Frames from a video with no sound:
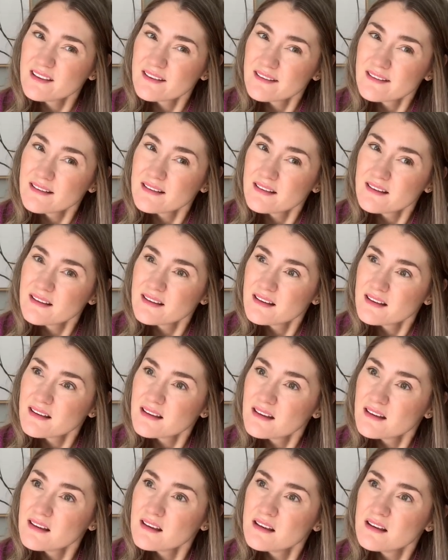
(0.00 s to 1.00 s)

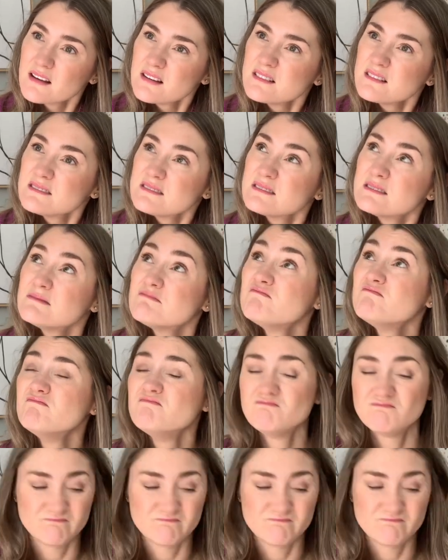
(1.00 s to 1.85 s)
(no one is talking)